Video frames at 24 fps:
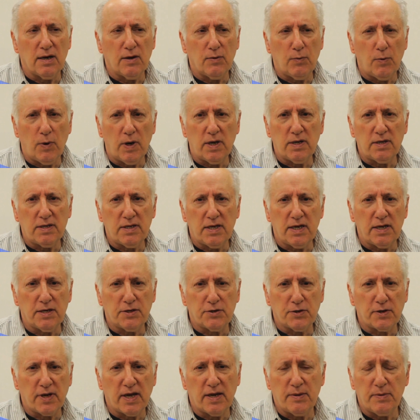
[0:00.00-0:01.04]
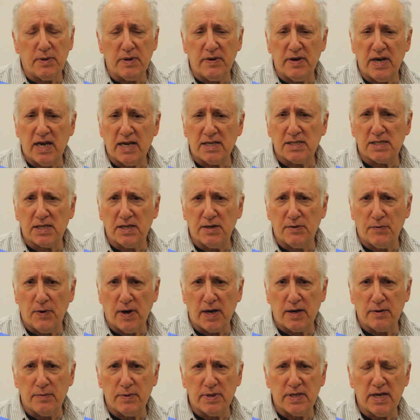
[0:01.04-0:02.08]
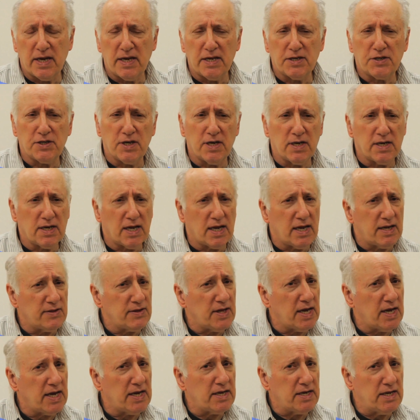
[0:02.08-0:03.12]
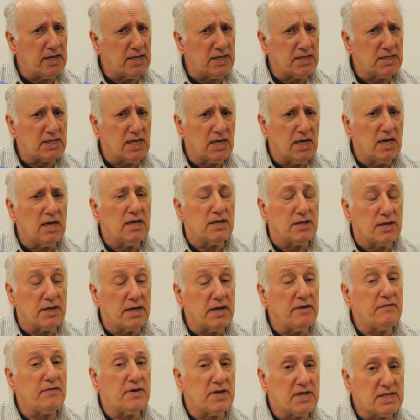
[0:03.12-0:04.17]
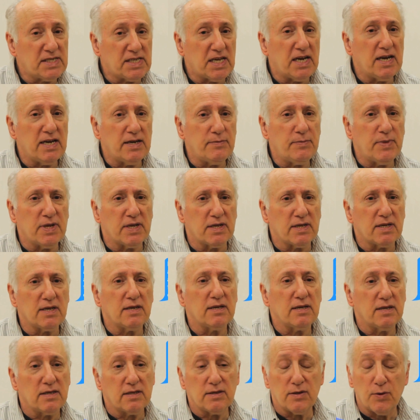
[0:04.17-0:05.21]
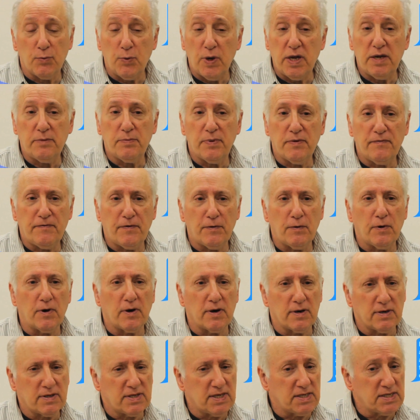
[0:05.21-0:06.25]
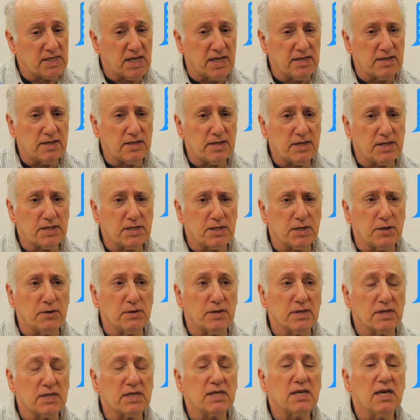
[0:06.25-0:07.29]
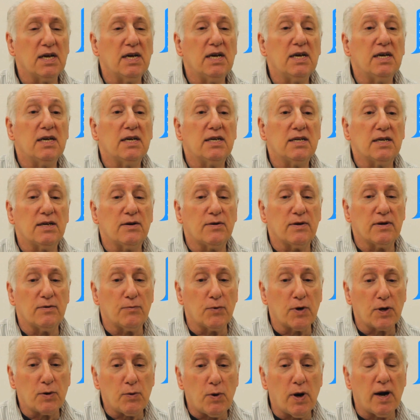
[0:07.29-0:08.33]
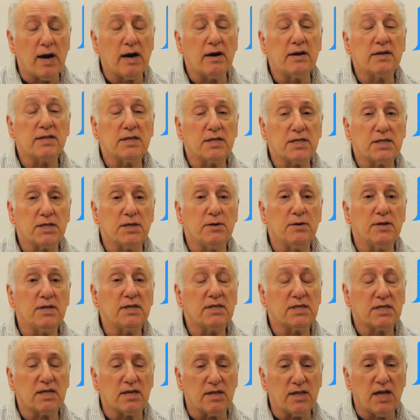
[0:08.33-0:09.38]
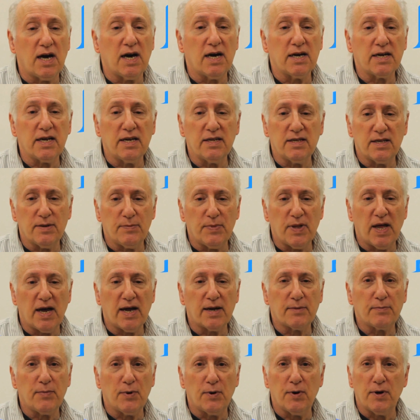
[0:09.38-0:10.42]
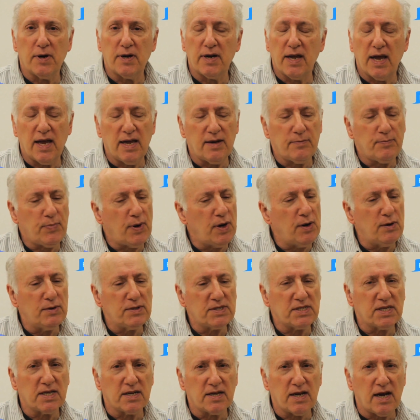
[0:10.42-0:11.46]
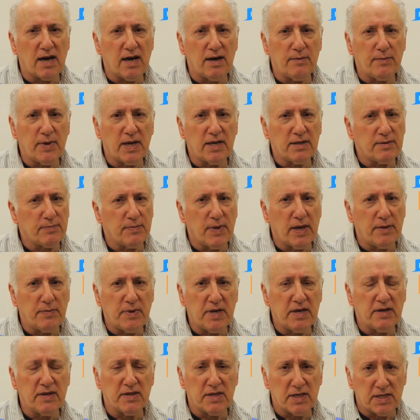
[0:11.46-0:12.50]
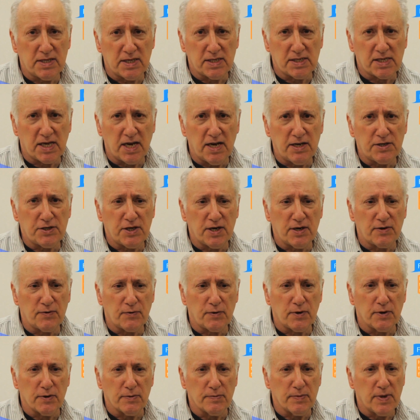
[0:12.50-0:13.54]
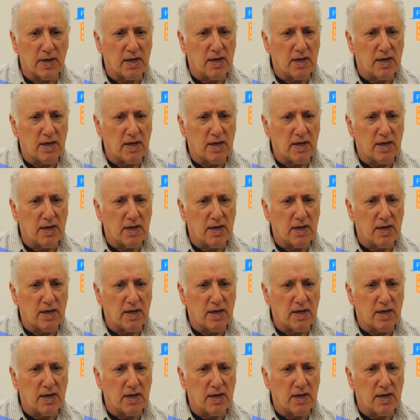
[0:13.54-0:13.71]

one teacher gave me an excellent recommendation, and that is to give an assignment the week before to send to the students, requiring the students to log into Blackboard and post a comment maybe in the discussion group.